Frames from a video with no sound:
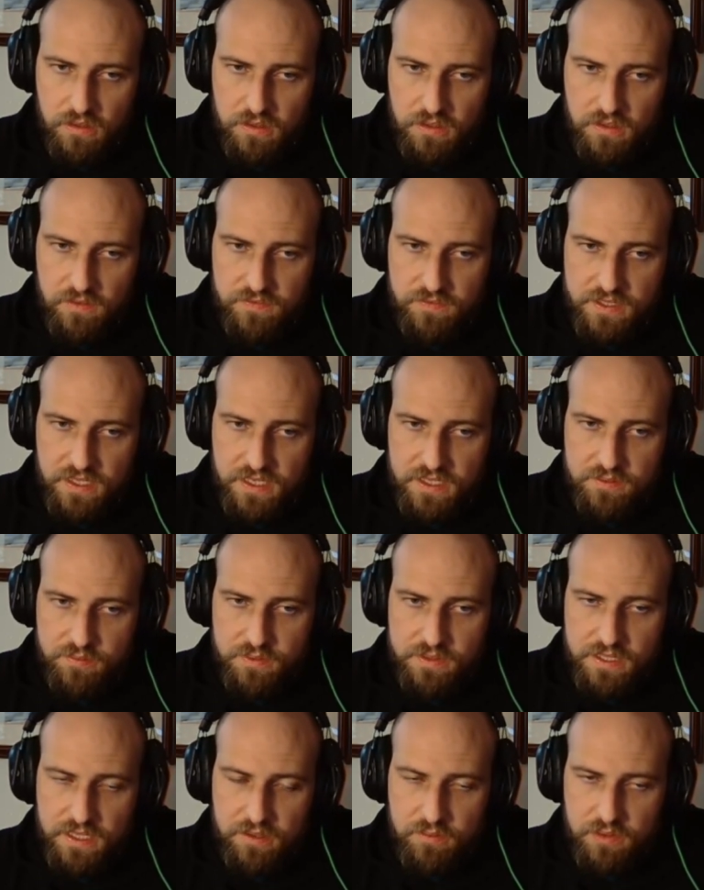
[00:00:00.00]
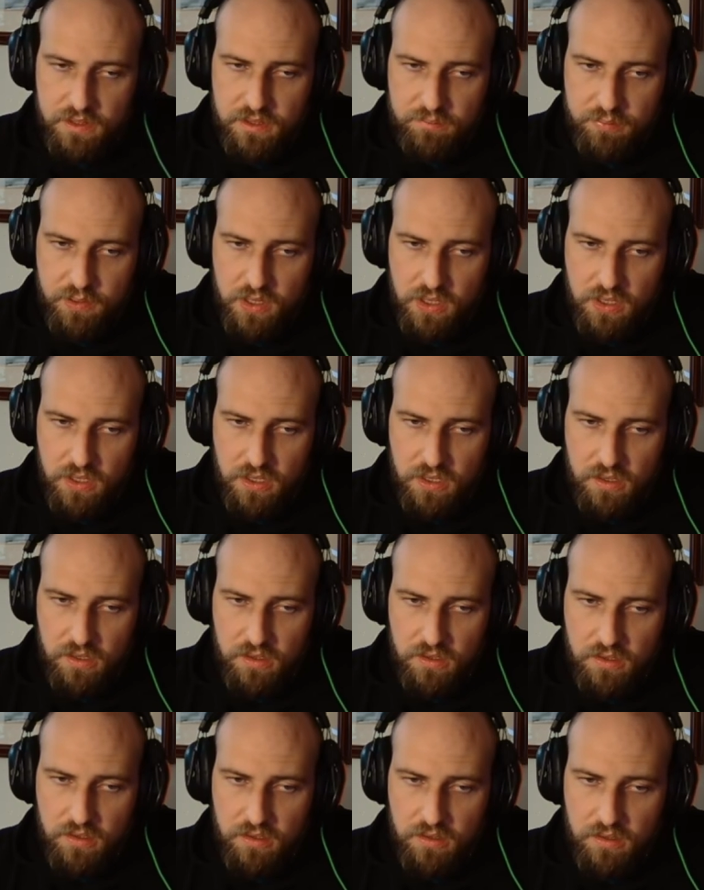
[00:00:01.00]
If takes, we take with the
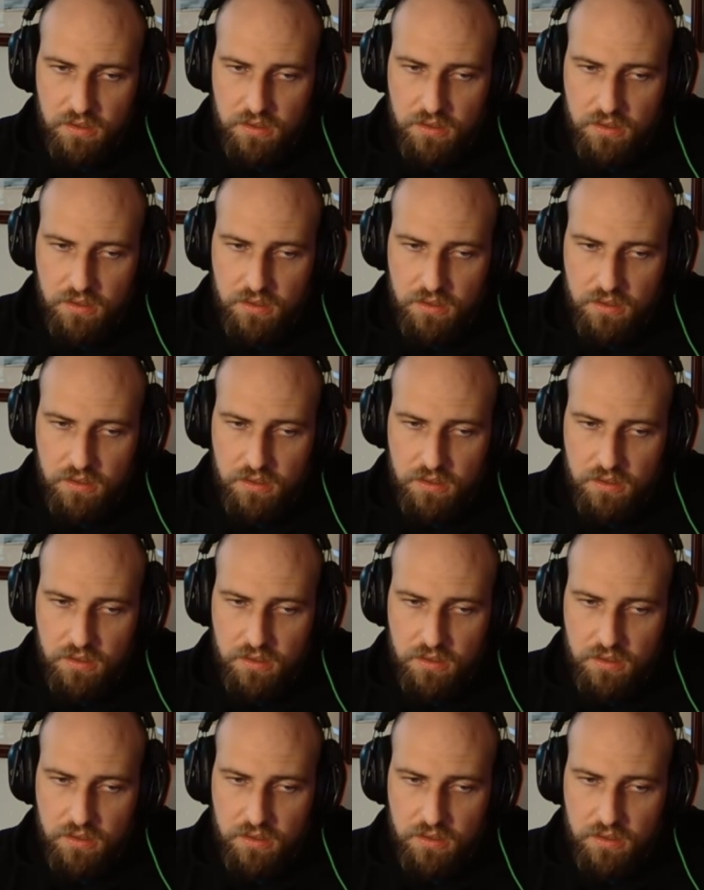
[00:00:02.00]
pawn.